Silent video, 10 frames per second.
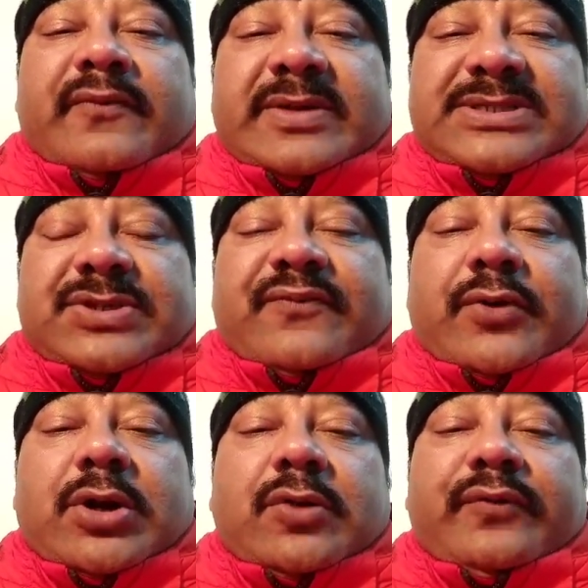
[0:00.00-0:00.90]
First
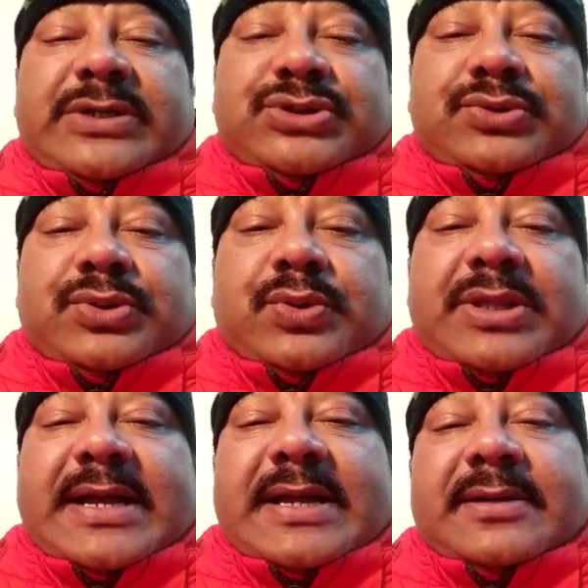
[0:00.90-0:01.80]
of all, we should
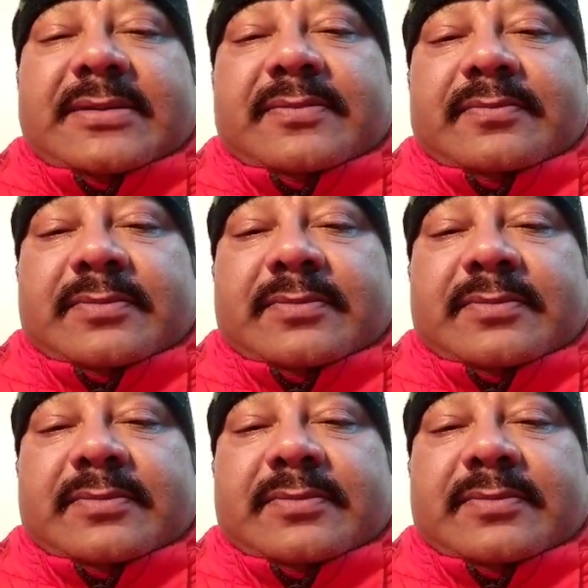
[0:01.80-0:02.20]
know that